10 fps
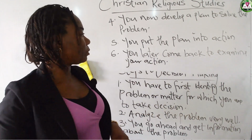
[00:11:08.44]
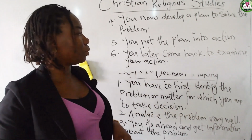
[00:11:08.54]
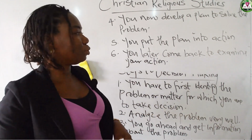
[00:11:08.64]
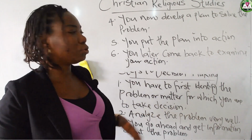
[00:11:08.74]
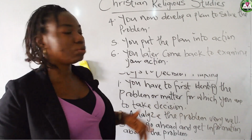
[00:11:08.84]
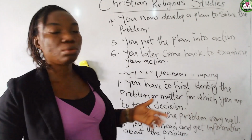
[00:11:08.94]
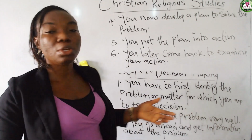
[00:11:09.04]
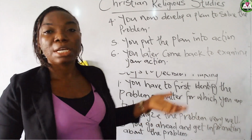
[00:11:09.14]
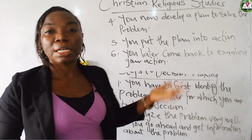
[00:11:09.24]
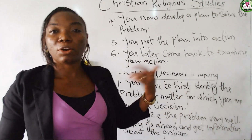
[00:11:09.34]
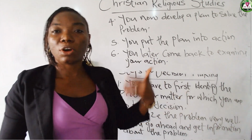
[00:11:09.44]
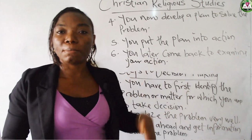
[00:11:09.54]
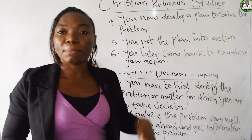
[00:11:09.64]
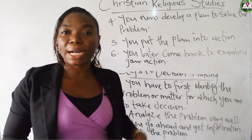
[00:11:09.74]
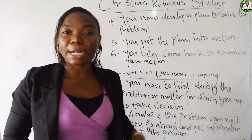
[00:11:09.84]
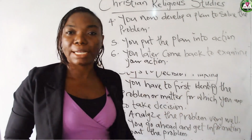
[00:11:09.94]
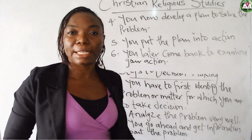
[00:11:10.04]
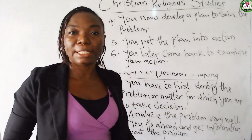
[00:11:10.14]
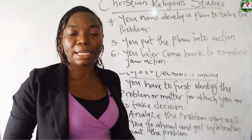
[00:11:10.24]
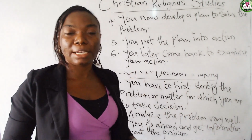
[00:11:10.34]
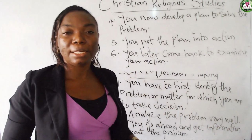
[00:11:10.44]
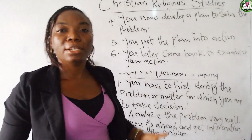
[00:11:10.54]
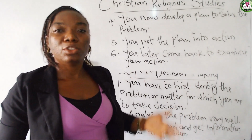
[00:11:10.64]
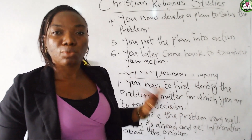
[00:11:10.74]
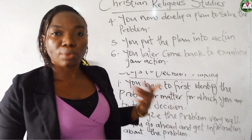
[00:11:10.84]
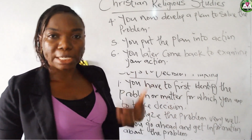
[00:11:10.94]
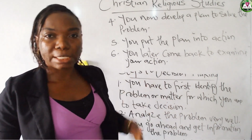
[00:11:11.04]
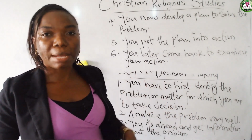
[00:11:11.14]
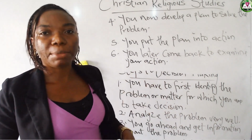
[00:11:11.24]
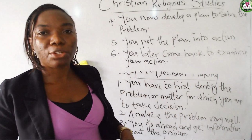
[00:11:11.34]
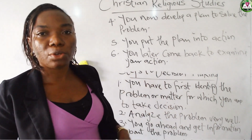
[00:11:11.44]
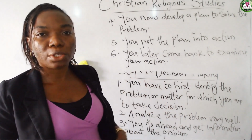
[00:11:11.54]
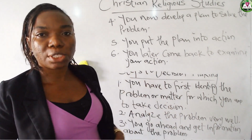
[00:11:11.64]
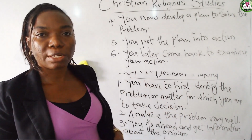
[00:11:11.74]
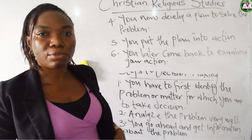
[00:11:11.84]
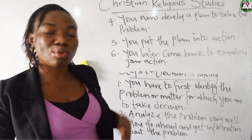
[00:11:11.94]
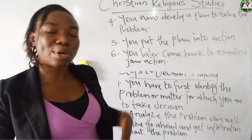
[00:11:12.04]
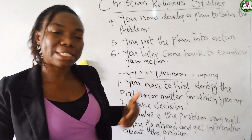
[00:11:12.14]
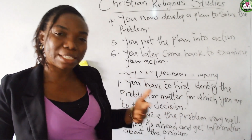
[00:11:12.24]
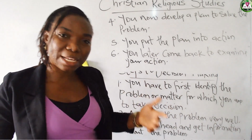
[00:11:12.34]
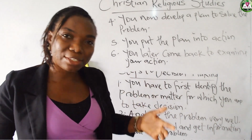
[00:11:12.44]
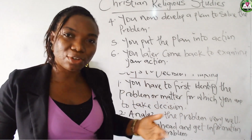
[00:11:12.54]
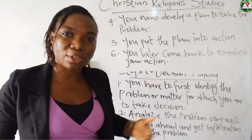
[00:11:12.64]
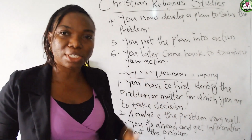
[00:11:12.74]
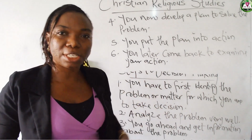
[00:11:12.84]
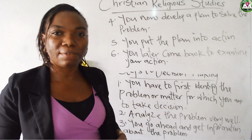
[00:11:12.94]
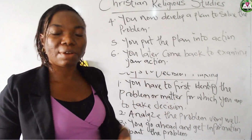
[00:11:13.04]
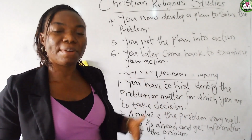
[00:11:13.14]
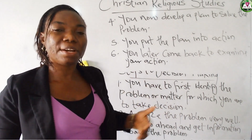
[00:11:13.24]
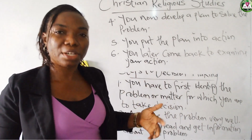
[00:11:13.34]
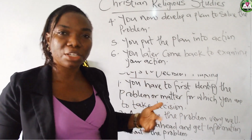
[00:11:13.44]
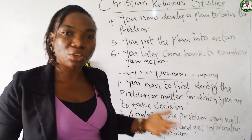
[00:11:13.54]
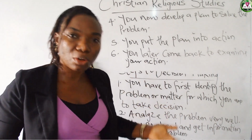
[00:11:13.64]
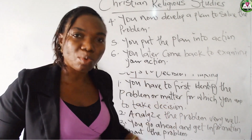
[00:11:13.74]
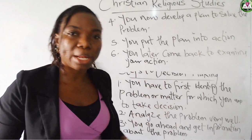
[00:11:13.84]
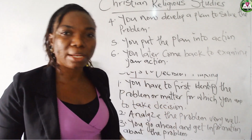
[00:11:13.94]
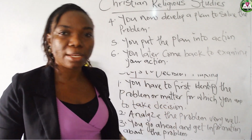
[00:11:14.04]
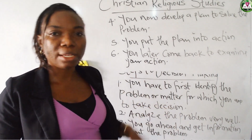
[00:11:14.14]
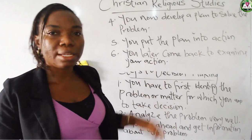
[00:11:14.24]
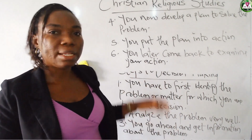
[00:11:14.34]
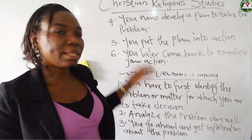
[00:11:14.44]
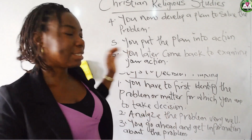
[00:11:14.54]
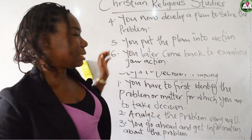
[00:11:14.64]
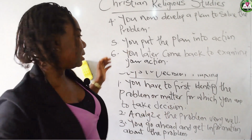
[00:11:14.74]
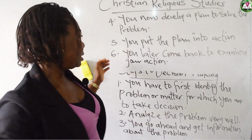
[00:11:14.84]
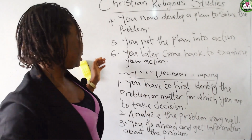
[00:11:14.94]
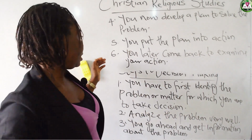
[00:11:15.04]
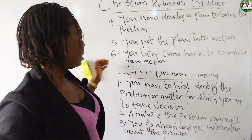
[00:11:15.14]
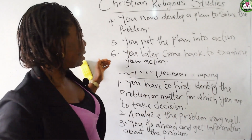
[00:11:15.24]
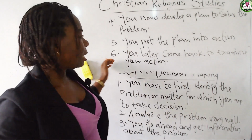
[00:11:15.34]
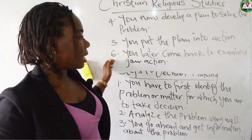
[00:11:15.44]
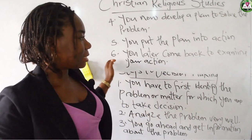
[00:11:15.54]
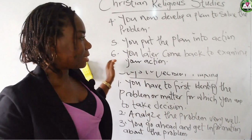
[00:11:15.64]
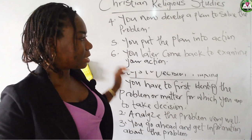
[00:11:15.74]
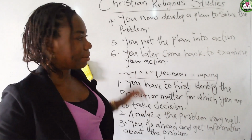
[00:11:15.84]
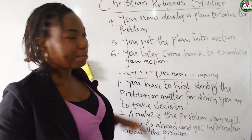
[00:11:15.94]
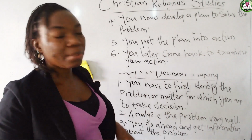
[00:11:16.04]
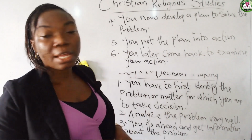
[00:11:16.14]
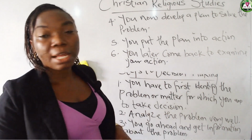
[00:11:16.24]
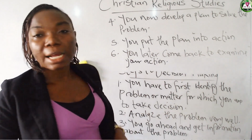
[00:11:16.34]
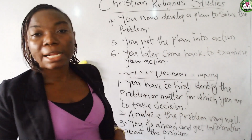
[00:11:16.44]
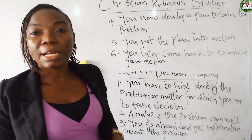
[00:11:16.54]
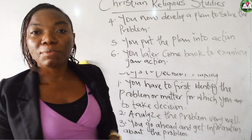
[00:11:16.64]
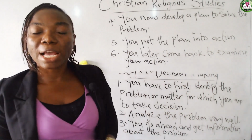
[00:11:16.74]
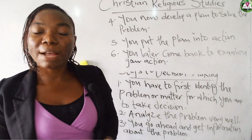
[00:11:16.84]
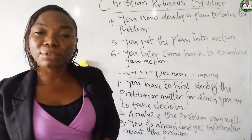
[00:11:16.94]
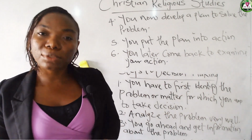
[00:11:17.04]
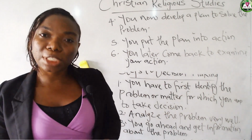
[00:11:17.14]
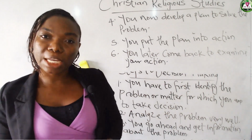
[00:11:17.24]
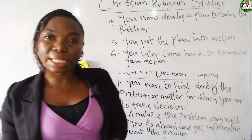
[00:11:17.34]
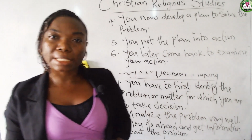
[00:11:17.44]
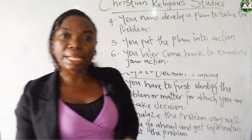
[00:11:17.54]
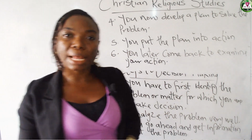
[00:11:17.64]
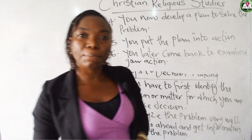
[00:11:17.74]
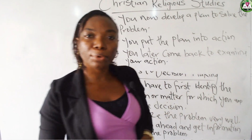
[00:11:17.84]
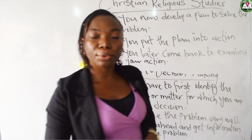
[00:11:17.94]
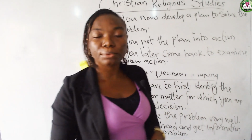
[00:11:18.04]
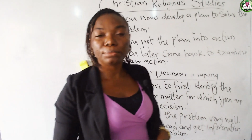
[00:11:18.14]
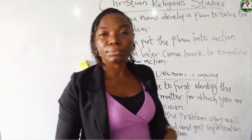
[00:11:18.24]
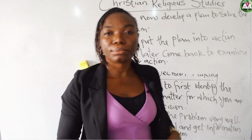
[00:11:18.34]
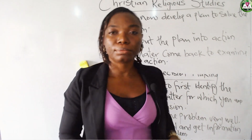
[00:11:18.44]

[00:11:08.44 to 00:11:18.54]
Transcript: is for you to come back later to examine yourself, to assess yourself. Have I really done well? That is the last step. And then we have to take example